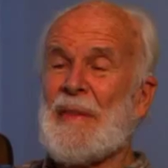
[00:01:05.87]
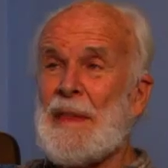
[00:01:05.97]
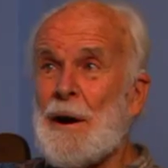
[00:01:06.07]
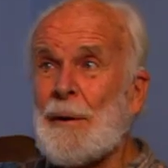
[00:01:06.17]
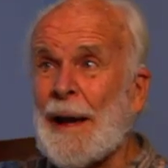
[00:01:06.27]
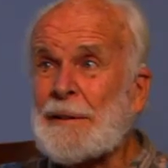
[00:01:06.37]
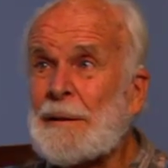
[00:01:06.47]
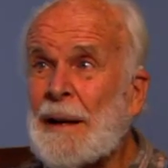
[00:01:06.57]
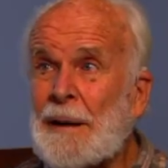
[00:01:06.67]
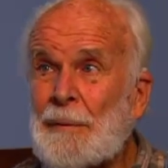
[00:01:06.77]
No,
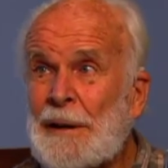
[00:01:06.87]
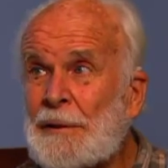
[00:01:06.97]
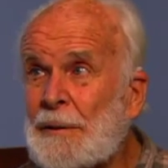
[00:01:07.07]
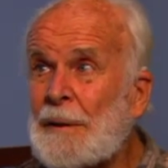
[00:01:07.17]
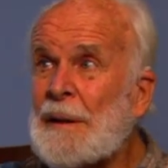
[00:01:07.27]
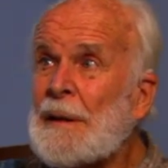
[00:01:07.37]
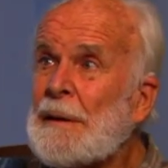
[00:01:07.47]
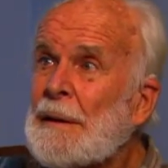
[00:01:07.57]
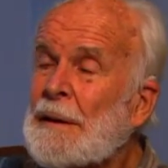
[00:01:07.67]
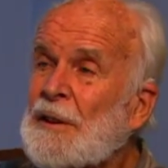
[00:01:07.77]
actually, I went to
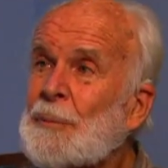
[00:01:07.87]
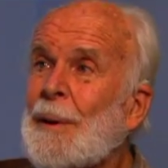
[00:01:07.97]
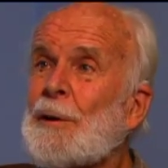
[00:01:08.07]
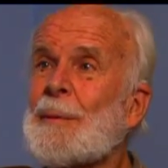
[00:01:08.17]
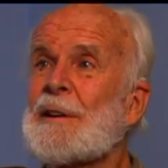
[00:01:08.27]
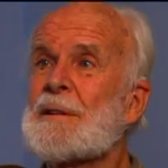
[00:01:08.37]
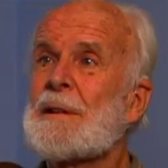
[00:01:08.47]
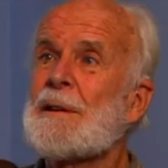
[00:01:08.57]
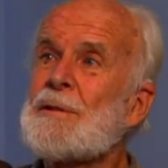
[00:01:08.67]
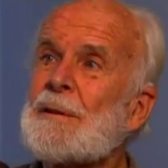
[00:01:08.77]
the experiment
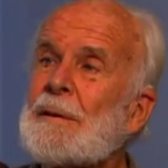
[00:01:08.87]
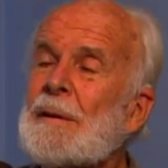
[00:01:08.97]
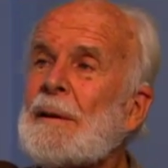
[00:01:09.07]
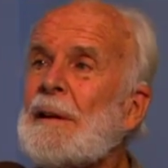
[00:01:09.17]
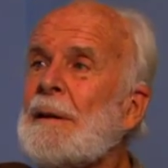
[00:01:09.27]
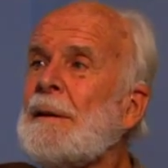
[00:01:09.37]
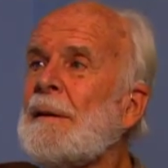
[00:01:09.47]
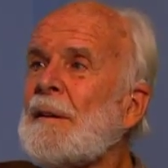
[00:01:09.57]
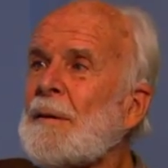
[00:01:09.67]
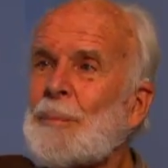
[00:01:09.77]
station
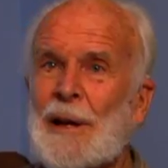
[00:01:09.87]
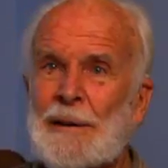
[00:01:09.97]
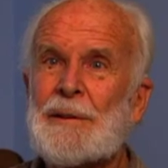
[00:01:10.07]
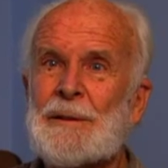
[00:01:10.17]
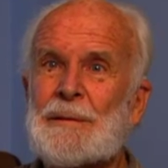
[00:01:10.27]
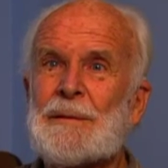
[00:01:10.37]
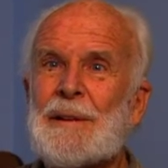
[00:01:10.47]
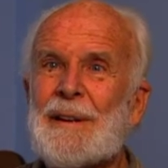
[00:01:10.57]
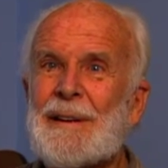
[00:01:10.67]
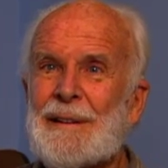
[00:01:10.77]
in Plateau,
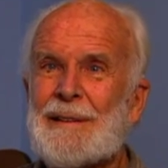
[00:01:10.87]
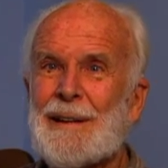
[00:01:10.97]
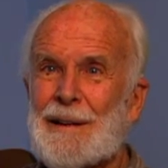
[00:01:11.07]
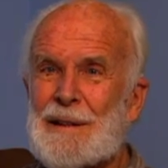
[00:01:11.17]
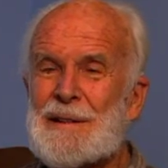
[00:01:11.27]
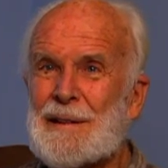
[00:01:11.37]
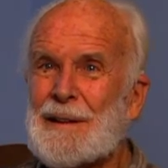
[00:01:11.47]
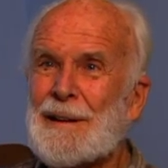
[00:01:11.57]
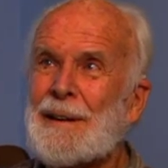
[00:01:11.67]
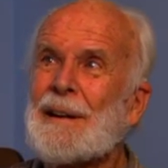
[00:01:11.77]
Tennessee,
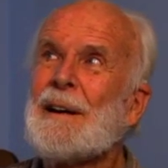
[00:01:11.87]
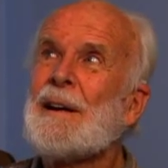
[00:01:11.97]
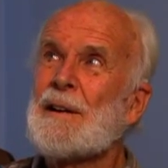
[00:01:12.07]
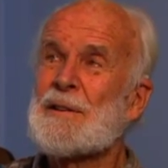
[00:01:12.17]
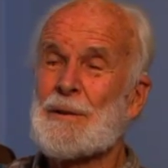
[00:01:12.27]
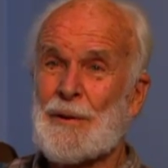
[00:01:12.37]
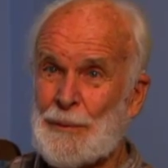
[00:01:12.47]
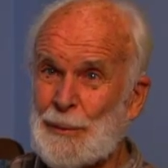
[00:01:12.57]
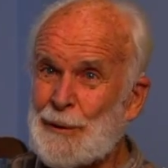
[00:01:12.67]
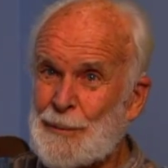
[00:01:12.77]
and saw the
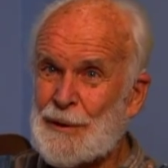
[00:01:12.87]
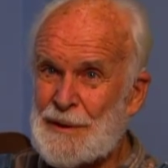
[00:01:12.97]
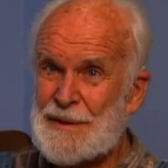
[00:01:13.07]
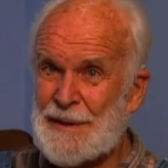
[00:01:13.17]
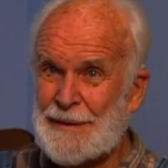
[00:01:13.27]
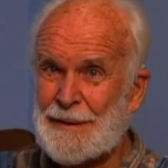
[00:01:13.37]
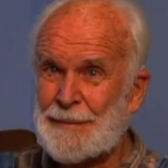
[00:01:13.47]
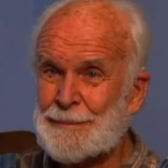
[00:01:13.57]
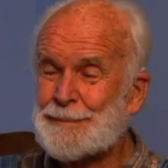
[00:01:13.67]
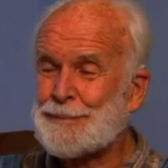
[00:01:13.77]
blueberries there.
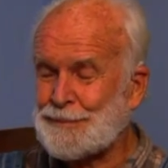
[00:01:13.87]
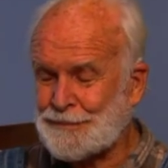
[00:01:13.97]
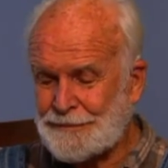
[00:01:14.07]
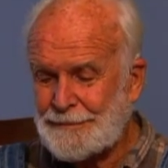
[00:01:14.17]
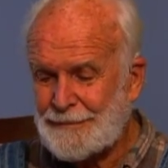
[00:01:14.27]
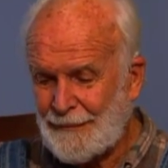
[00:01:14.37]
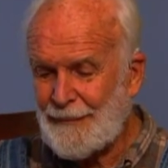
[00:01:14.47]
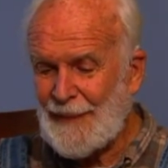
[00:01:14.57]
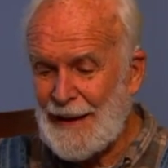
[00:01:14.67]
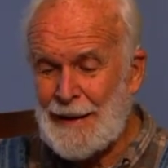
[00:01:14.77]

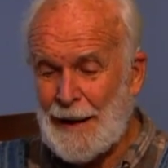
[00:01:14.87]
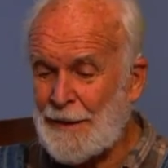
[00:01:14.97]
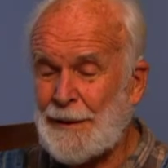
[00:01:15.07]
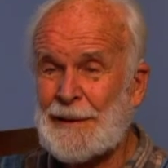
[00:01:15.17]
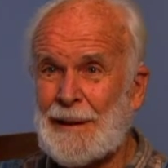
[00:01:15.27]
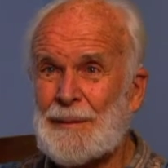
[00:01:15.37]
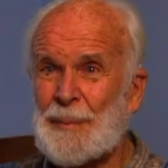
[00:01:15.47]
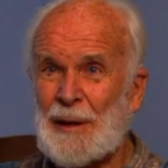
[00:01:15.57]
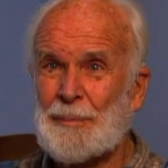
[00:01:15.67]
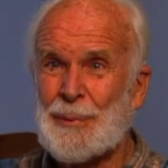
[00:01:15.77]
And I thought that would
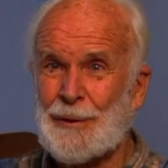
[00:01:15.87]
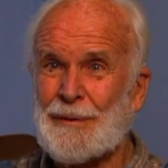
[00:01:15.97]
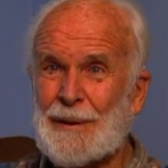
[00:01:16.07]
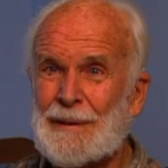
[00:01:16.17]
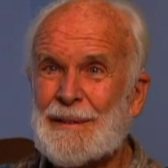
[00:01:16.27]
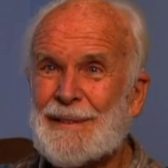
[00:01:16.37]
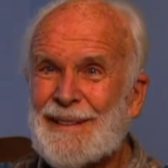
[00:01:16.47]
be a perfect,